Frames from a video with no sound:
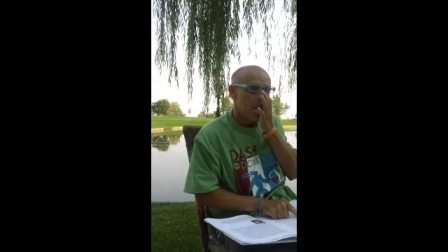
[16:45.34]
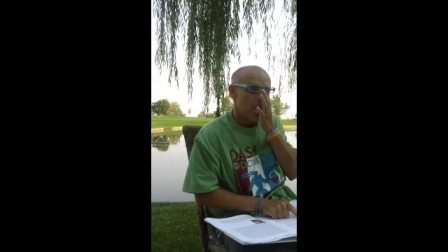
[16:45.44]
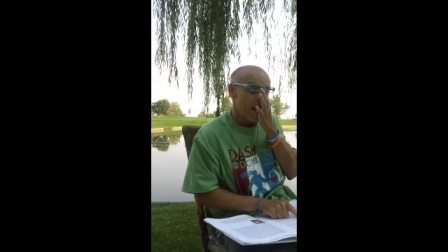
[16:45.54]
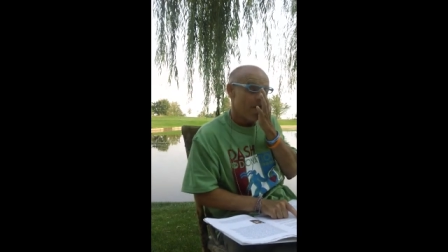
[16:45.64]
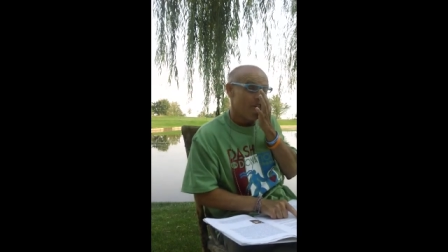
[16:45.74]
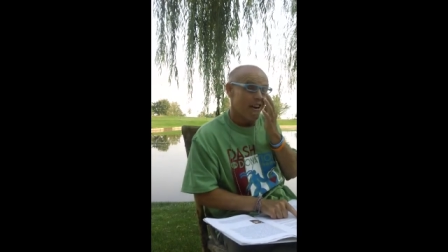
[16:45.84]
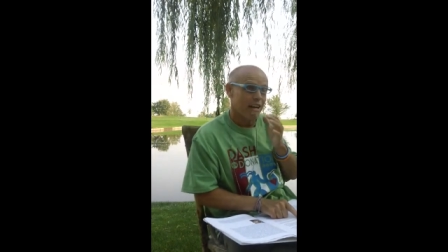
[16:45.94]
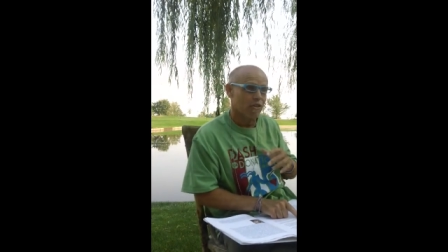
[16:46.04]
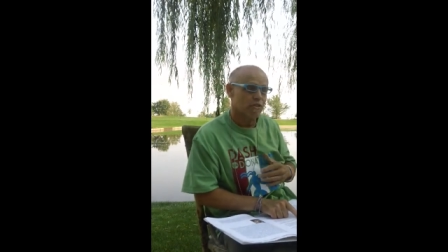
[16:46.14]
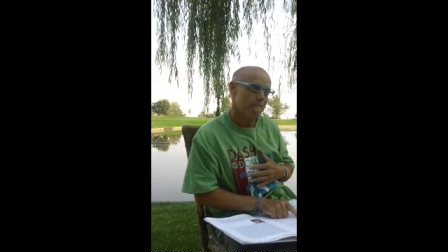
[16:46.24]
Mariner
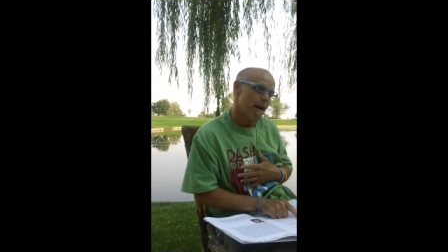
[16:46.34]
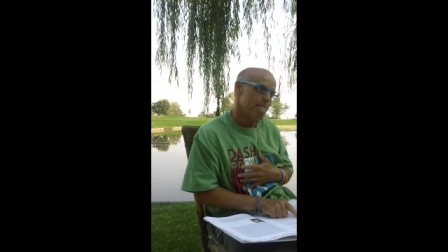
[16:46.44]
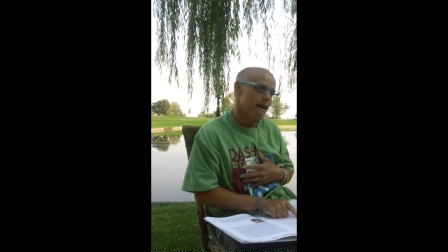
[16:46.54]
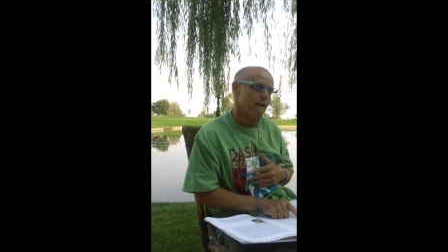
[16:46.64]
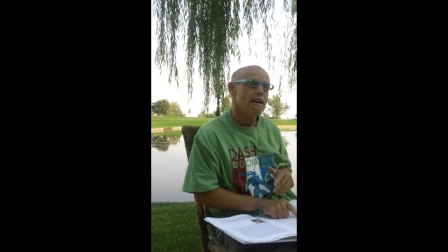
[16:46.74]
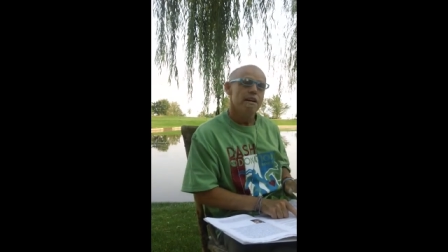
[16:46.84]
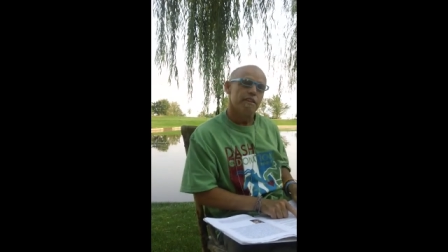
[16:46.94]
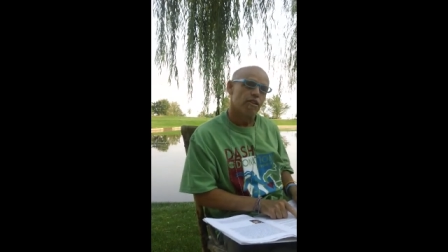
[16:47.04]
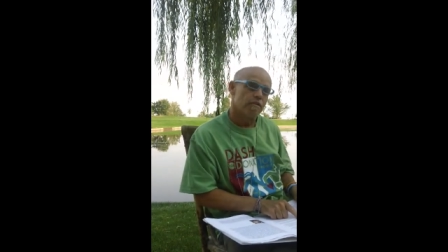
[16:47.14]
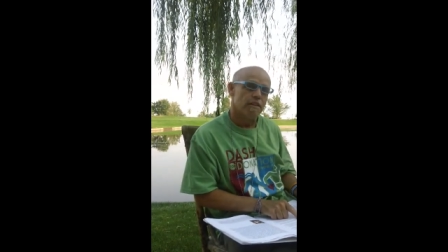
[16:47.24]
Eccles, my mentor.
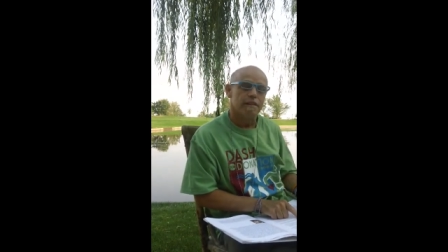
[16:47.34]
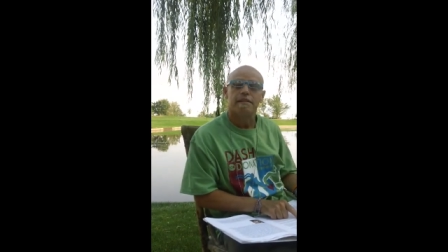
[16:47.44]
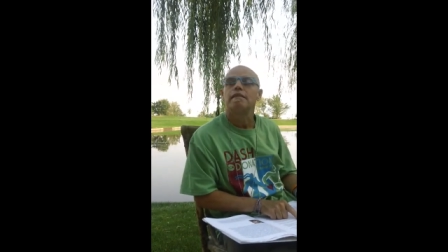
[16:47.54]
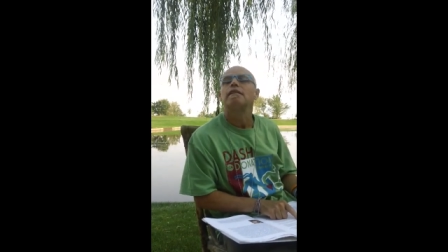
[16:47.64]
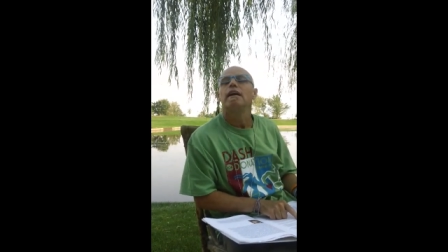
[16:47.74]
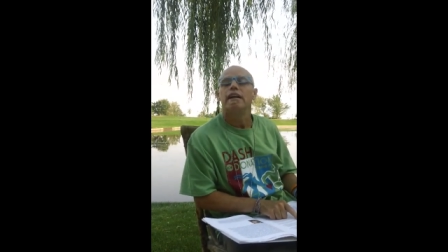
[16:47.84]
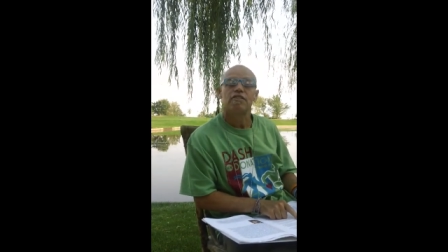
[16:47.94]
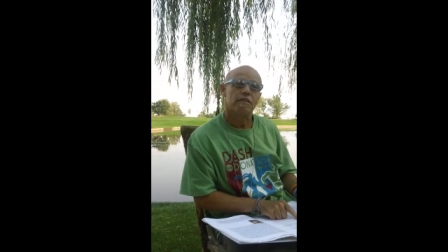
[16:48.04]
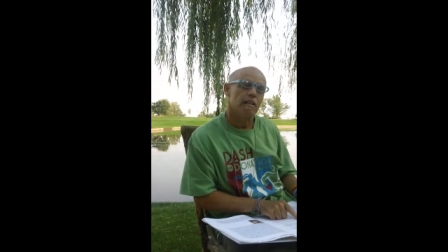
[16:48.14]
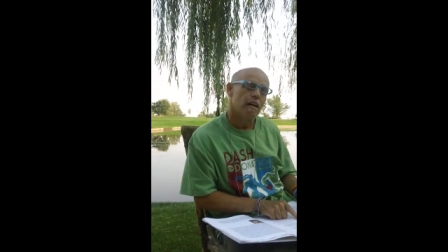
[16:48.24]
The, the, it's
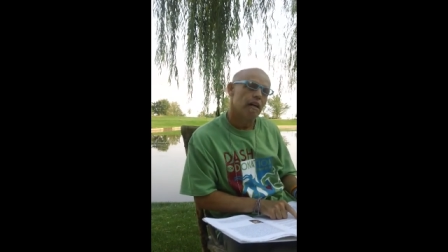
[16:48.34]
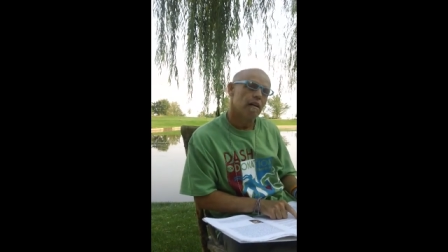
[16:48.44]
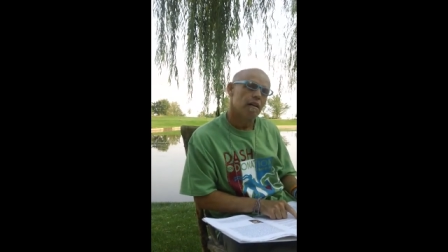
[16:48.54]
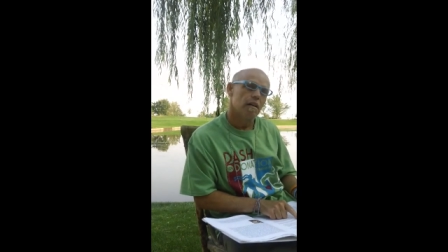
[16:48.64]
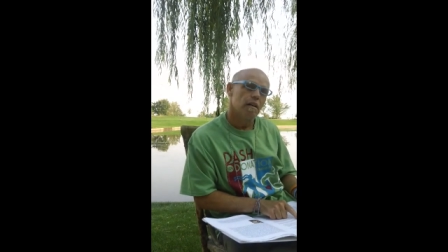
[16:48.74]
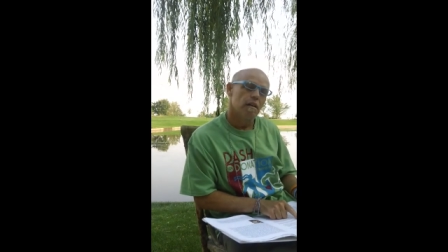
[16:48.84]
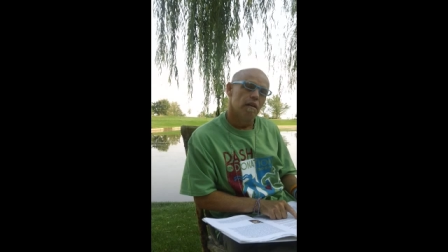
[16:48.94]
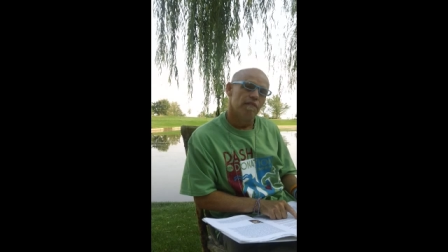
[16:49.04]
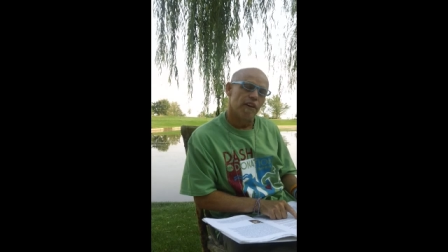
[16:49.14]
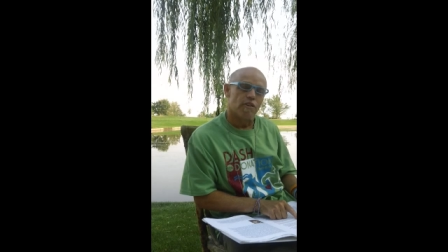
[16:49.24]
the
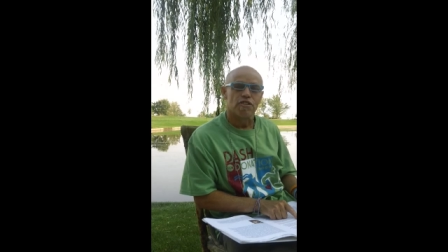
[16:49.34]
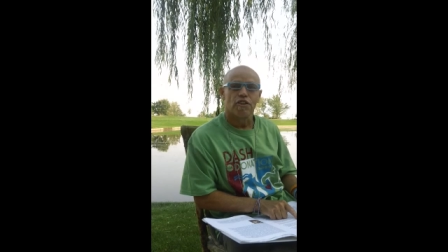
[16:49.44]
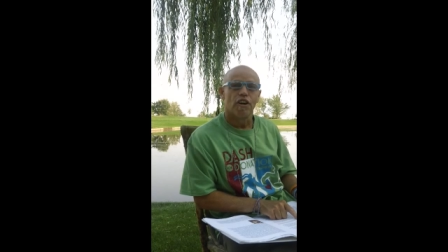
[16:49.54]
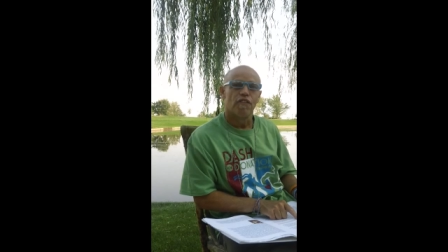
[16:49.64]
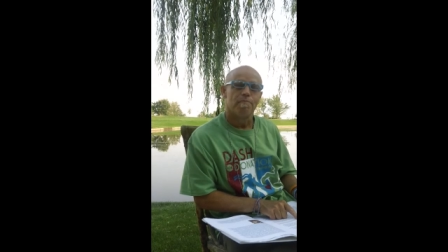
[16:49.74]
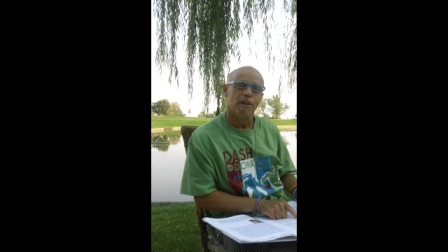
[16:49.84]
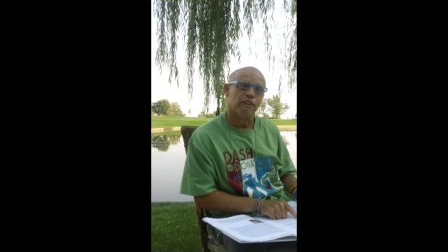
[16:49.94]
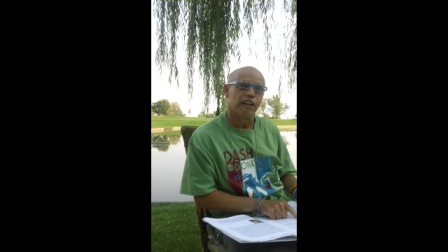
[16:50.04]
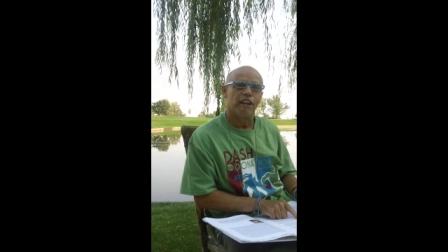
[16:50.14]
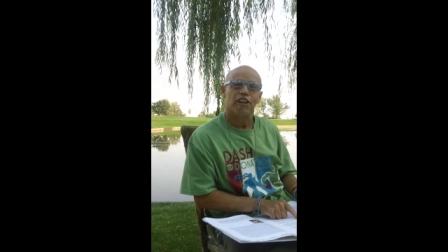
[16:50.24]
Federal Reserve
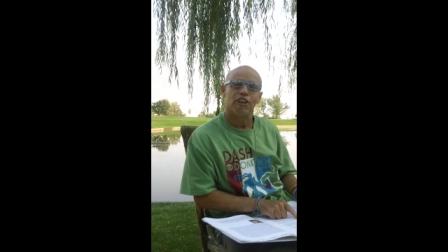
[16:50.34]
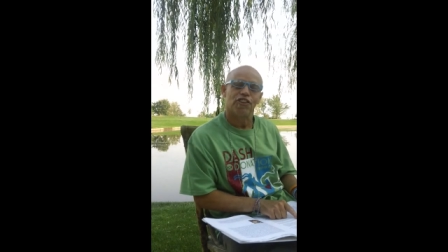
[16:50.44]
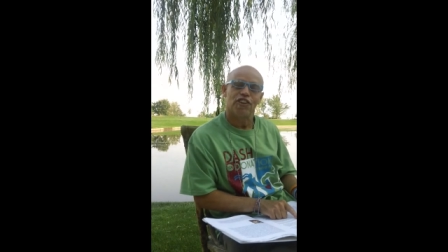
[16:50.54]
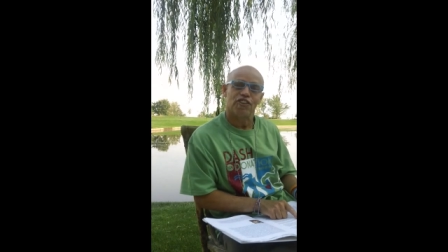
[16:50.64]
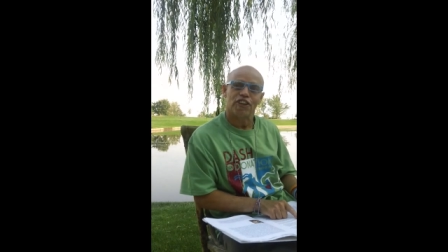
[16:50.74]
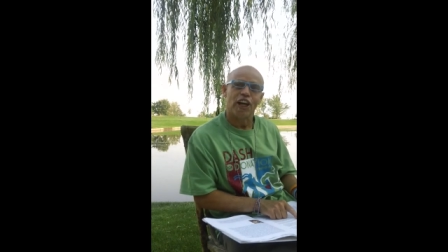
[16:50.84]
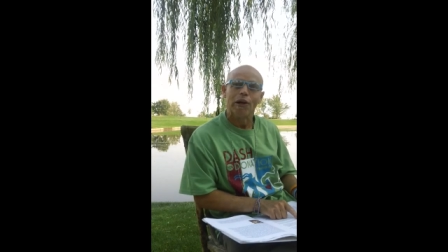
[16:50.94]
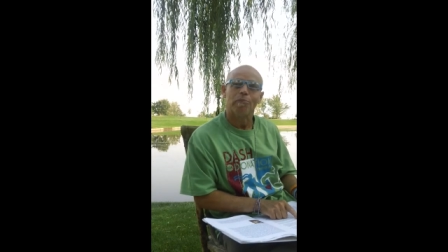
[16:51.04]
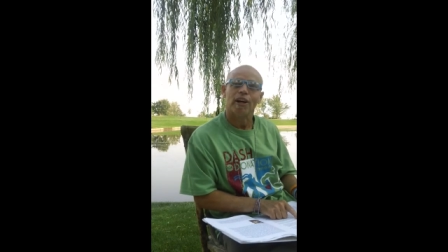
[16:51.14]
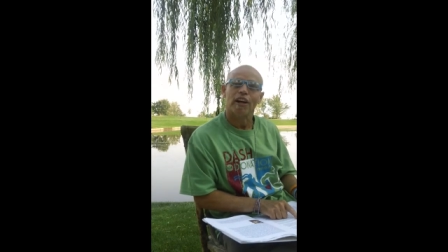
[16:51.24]
building in D C is
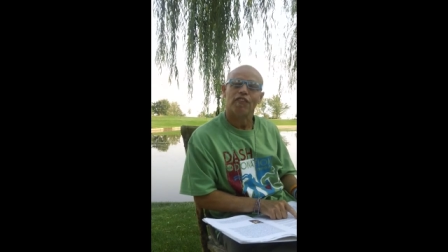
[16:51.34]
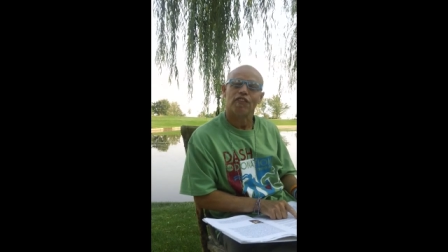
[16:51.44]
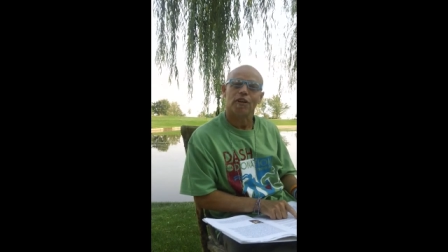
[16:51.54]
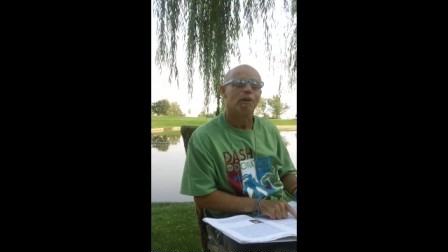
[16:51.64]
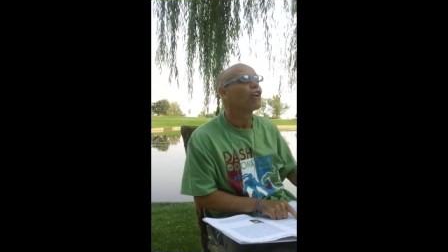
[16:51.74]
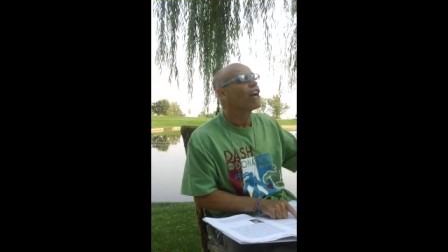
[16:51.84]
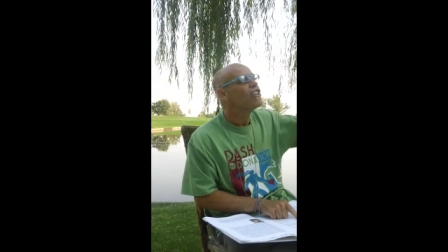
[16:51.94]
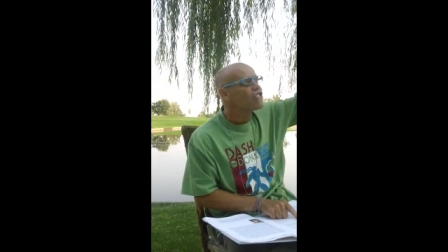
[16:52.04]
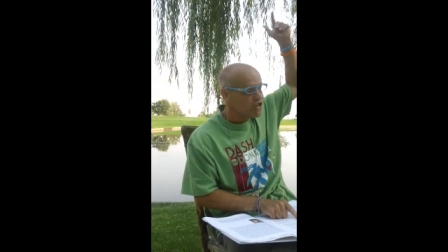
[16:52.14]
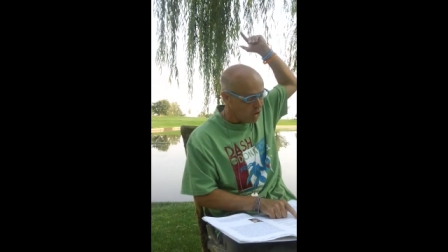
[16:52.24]
named after him. The
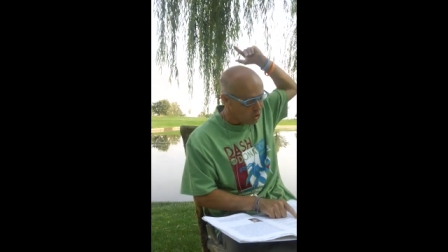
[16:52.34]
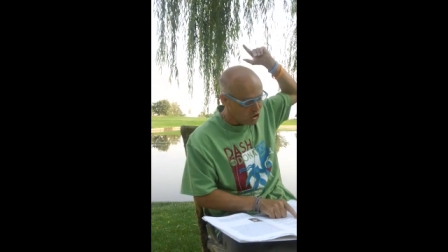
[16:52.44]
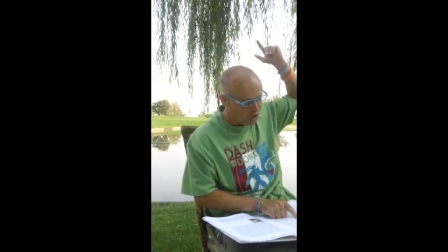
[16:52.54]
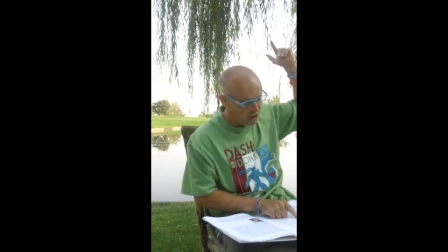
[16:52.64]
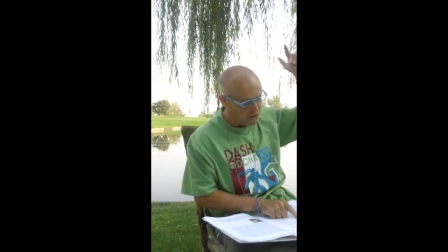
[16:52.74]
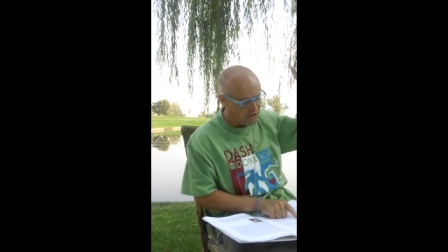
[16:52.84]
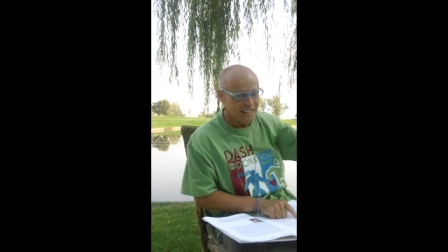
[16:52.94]
great socialist.